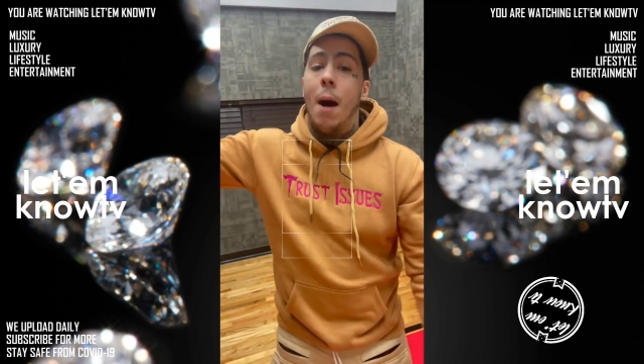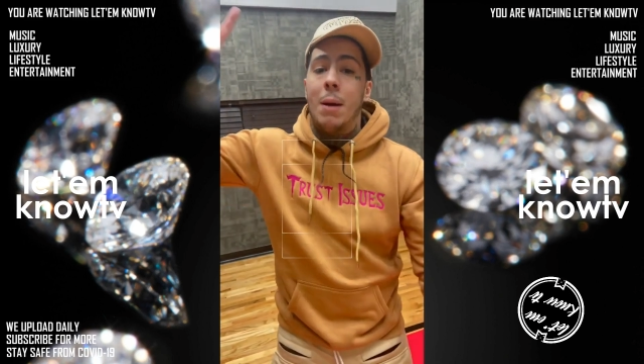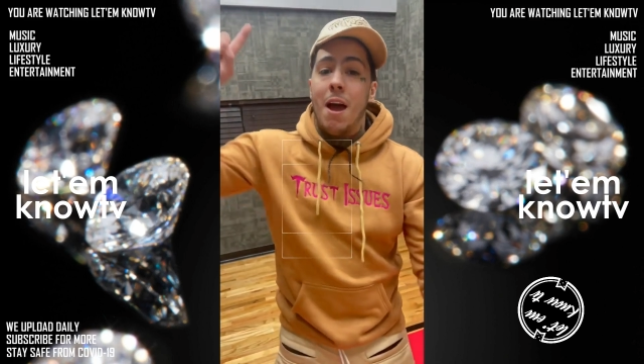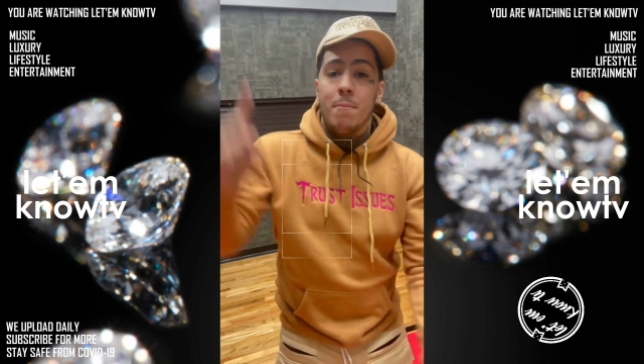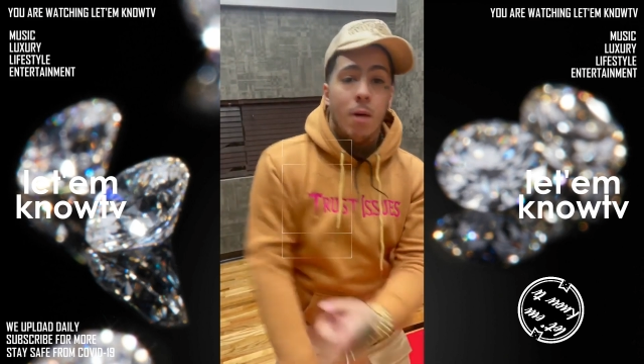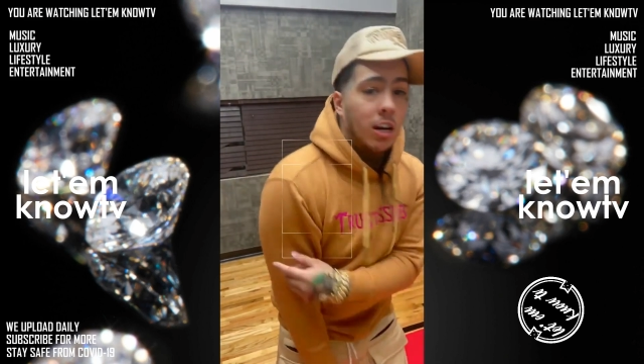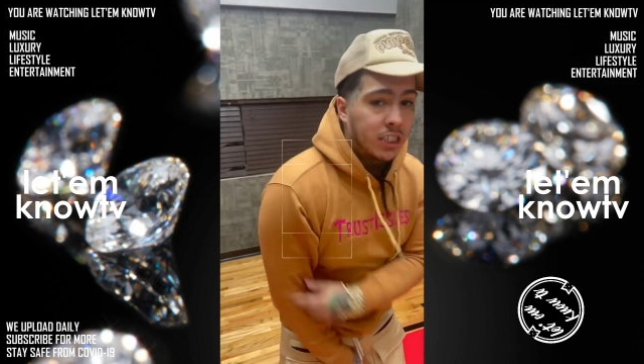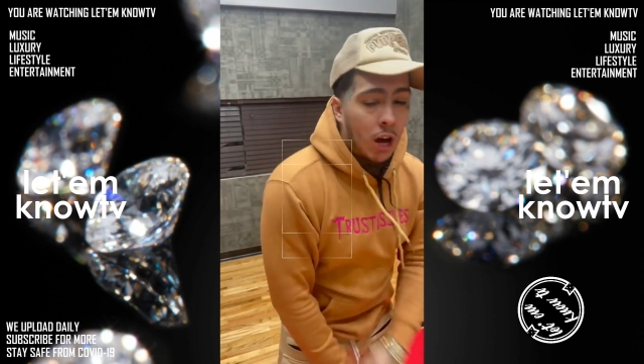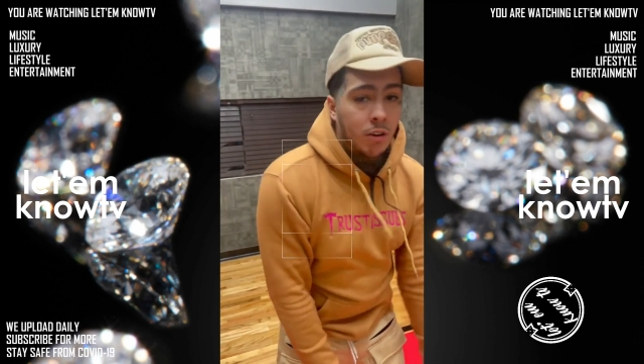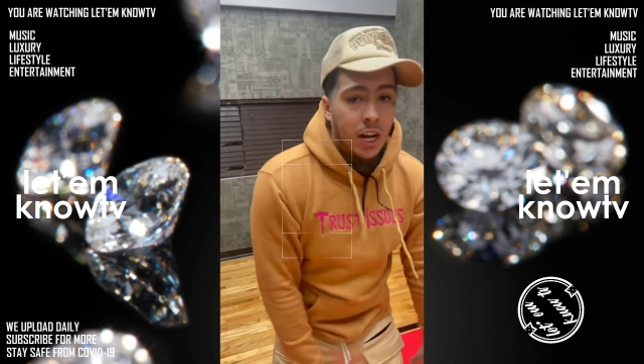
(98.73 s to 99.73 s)
I'm gonna have merch
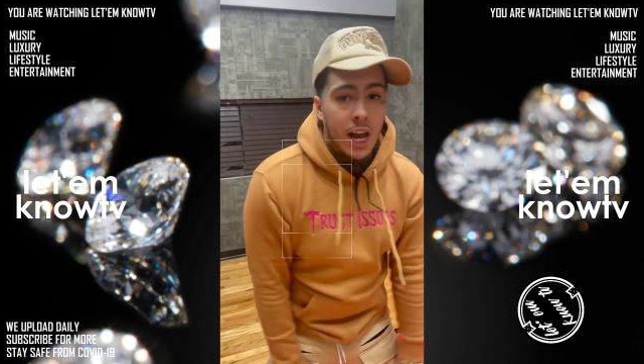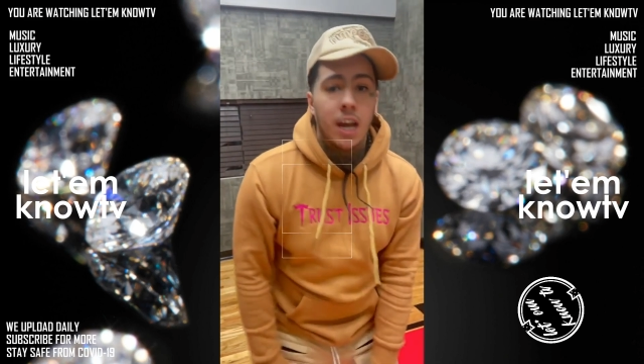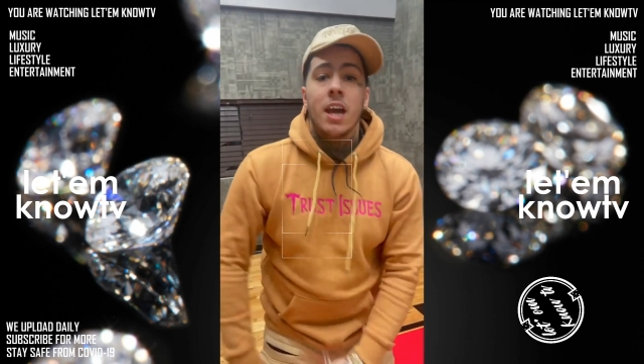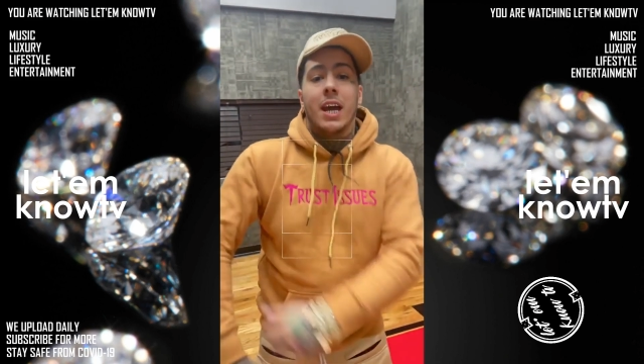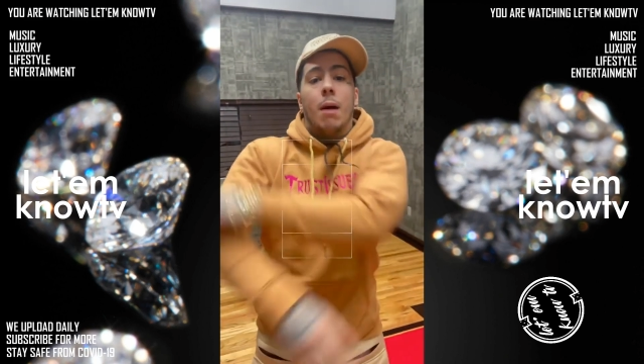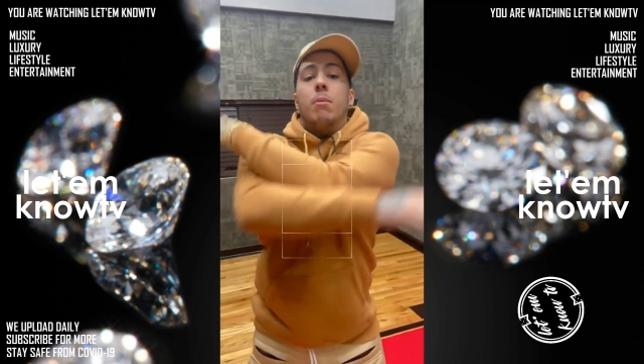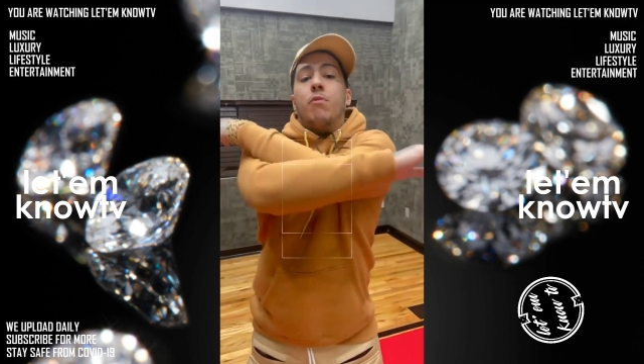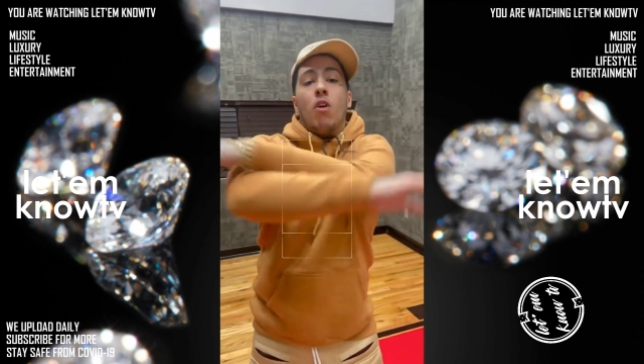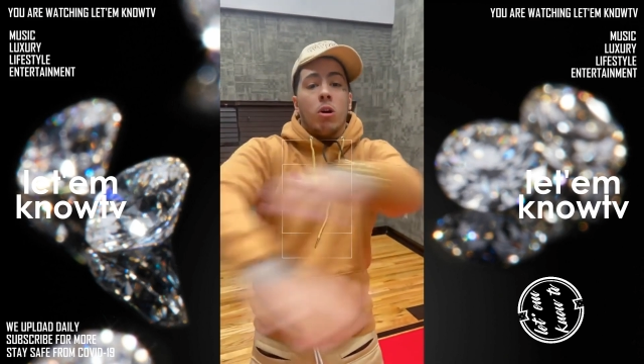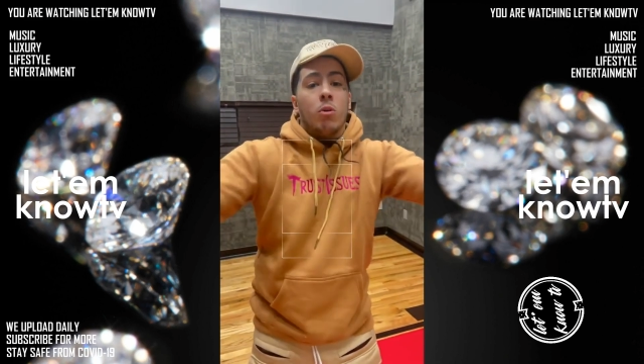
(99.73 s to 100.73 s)
on deck and I'm gonna
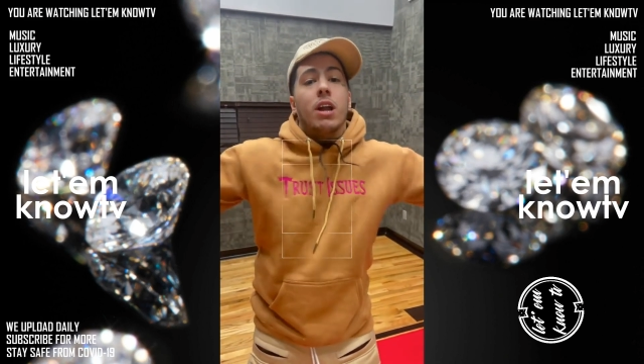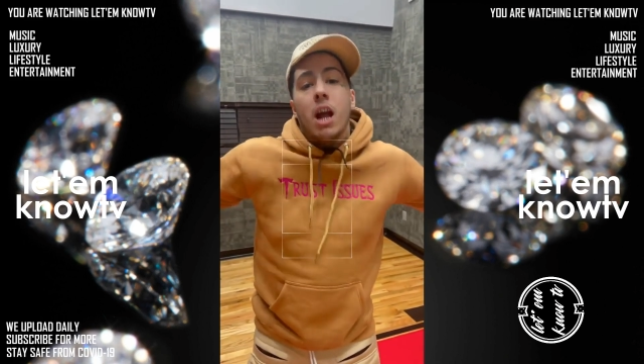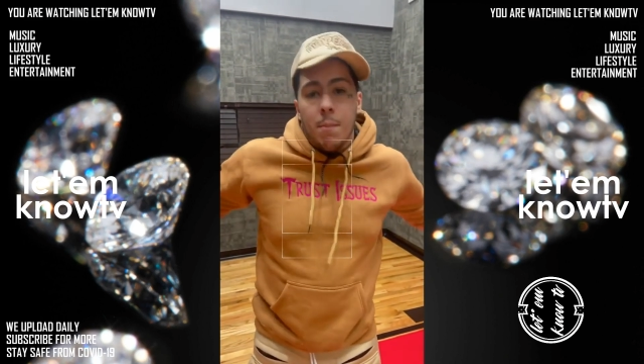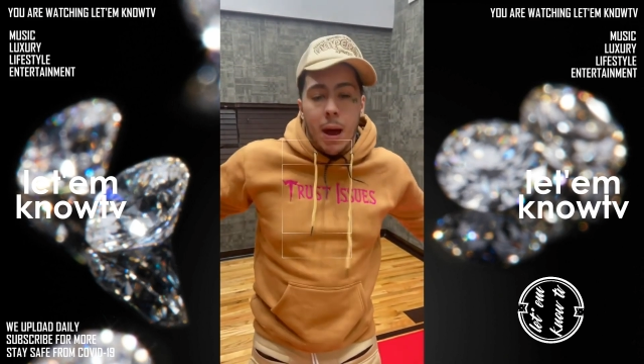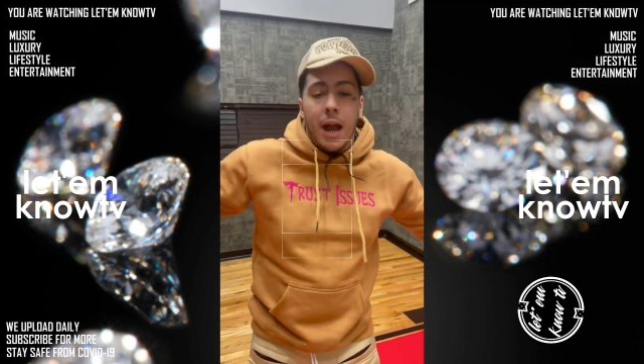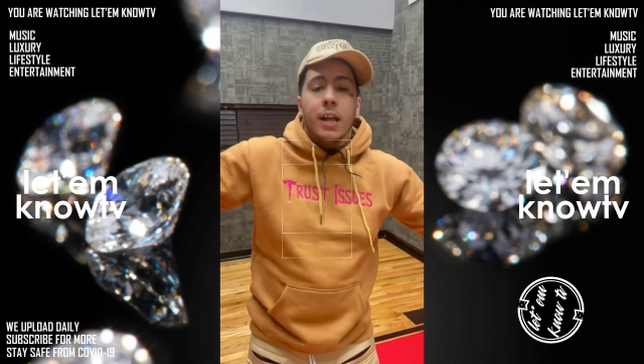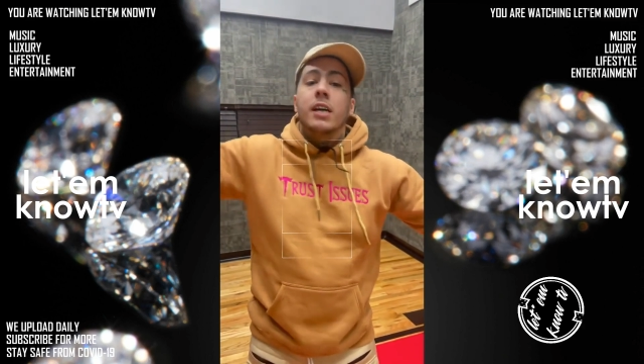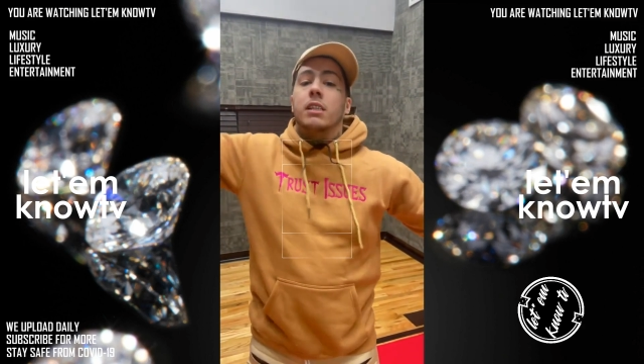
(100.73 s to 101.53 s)
be everybody.